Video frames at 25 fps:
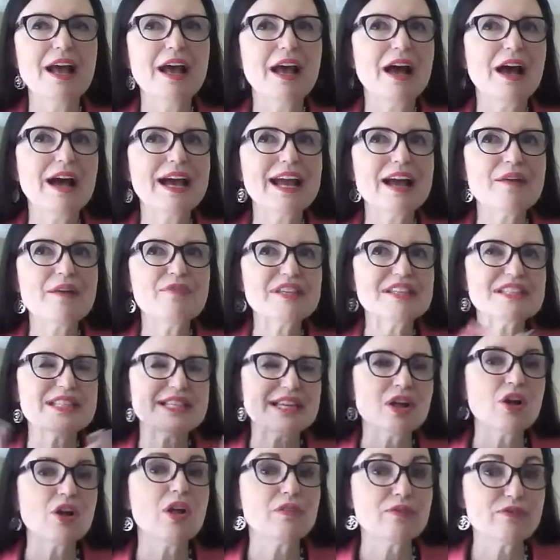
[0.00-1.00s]
have this
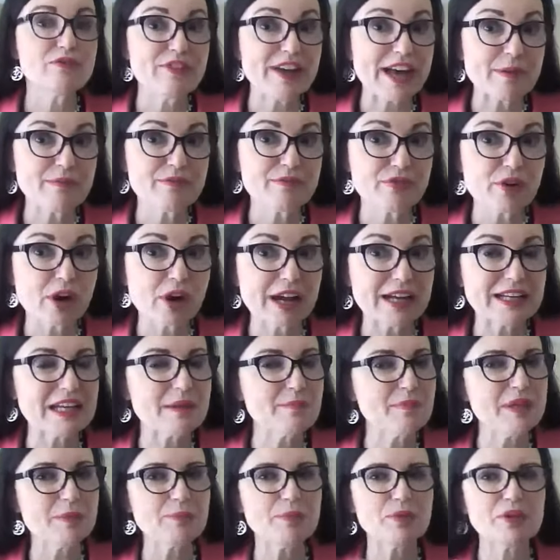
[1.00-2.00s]
thing called Fab
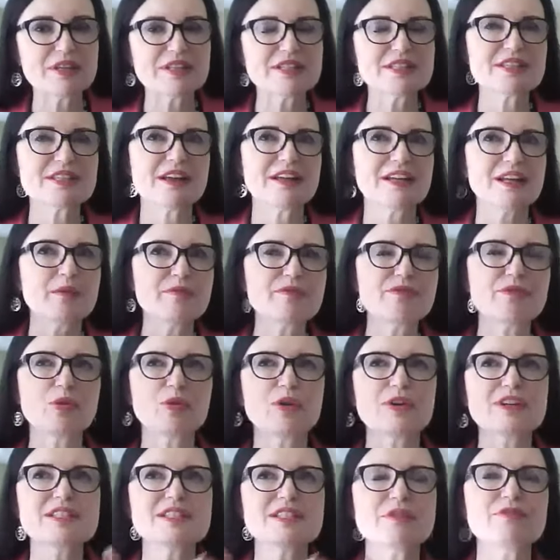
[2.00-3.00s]
Friday. People can sign up
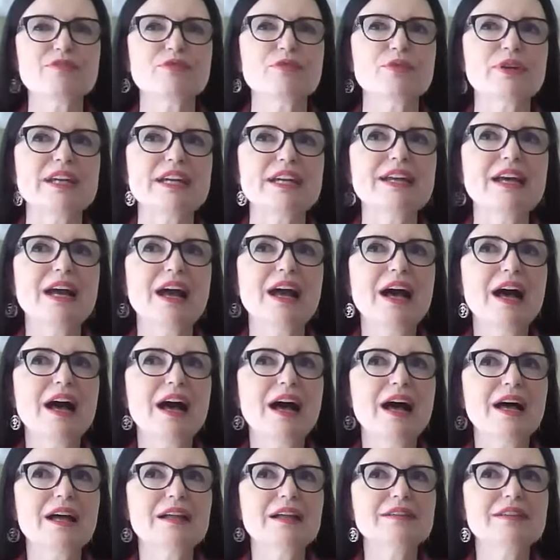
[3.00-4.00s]
for. It's a free,
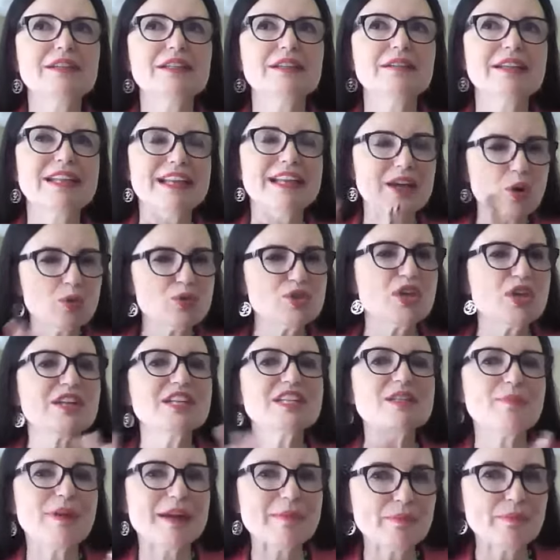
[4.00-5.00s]
it goes
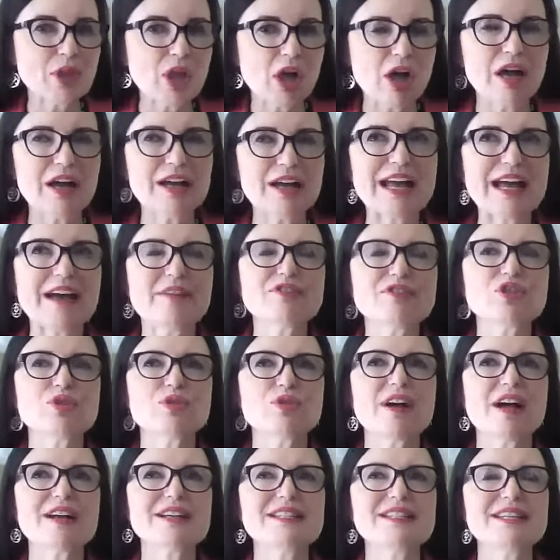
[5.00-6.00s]
onto my blog
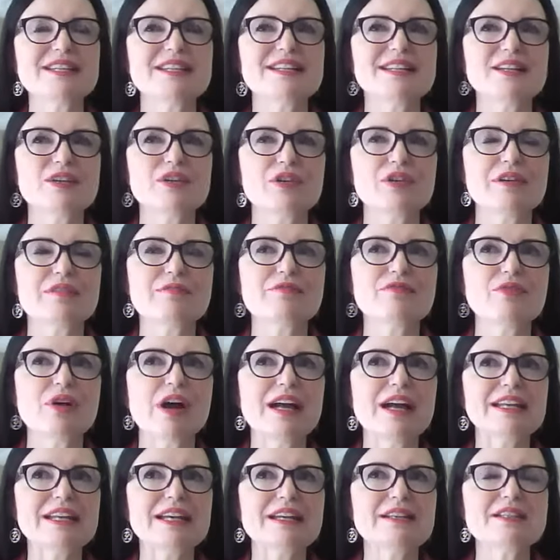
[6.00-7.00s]
after I send it out on
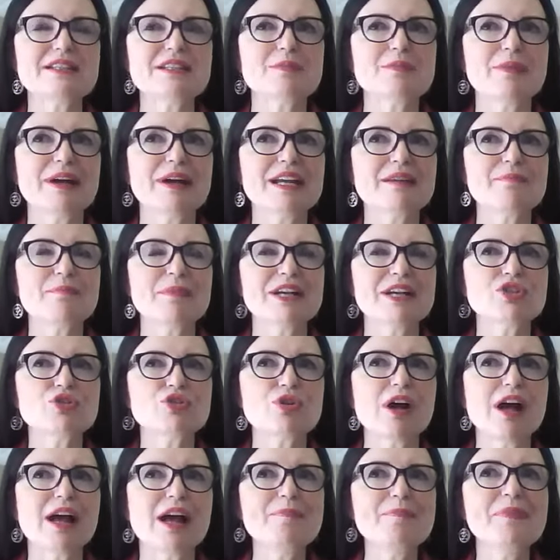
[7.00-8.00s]
Fridays to my
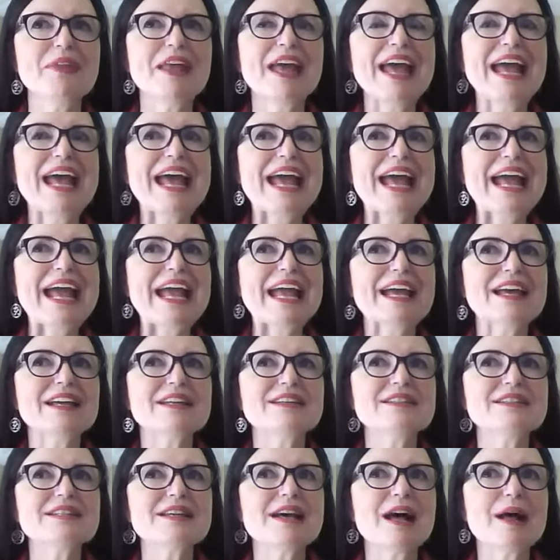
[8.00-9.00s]
tribe.
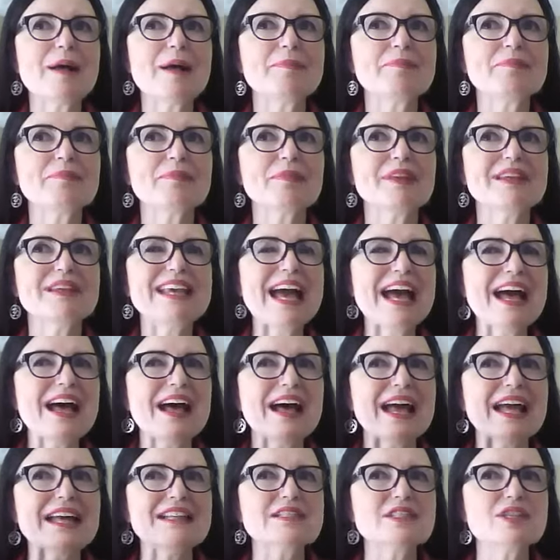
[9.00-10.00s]
And
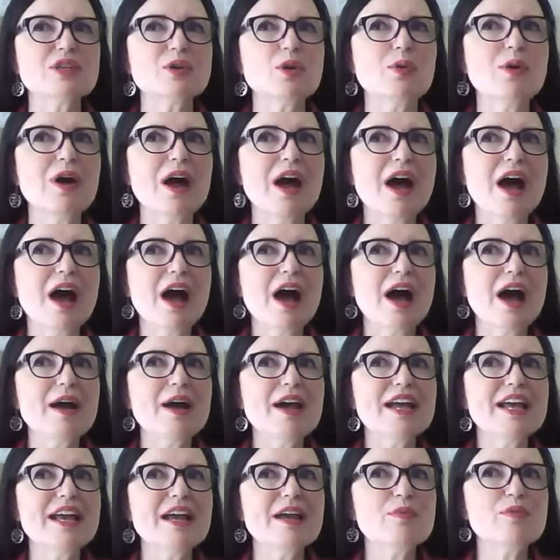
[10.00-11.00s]
and so
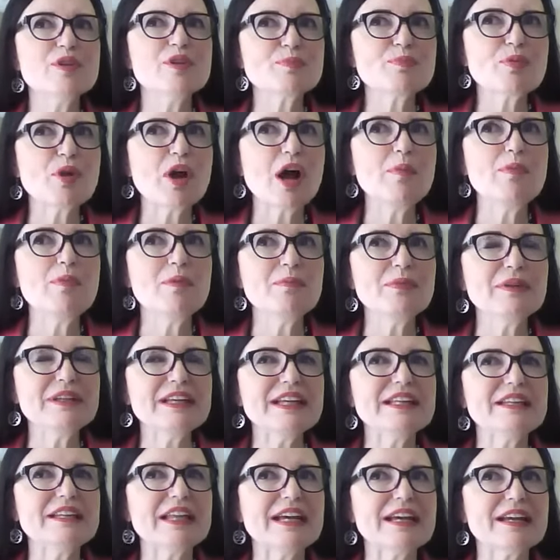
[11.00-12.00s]
it was
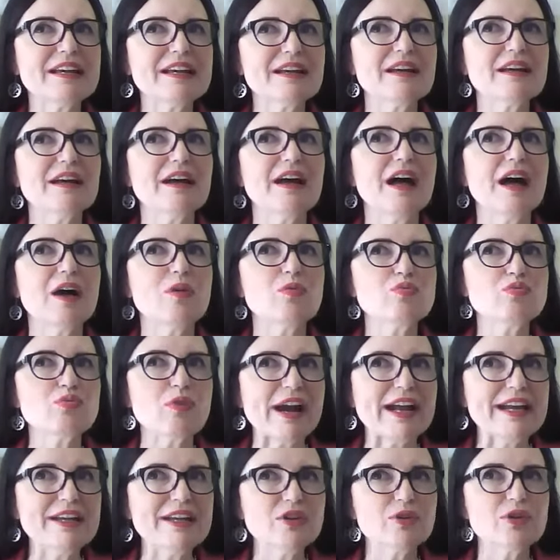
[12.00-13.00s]
probably like a
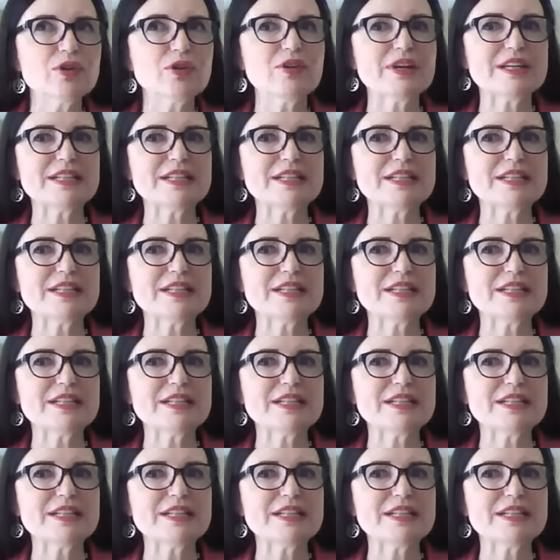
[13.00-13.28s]
writer, a